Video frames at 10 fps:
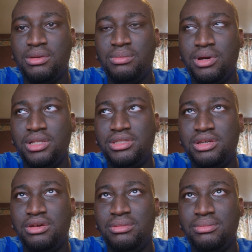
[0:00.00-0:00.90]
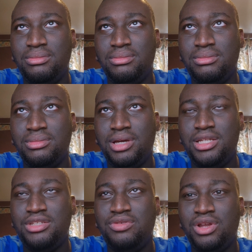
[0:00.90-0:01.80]
but um, I
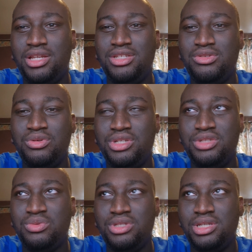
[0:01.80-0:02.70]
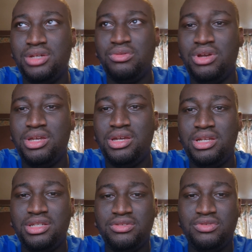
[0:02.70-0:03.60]
just feel like the story just wasn't that great. I
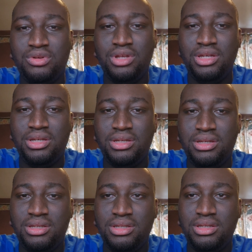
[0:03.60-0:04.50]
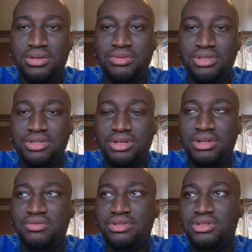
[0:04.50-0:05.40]
just feel like it was just kind
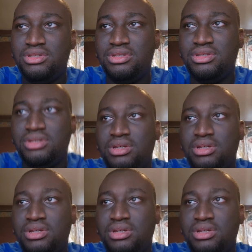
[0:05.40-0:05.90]
of just.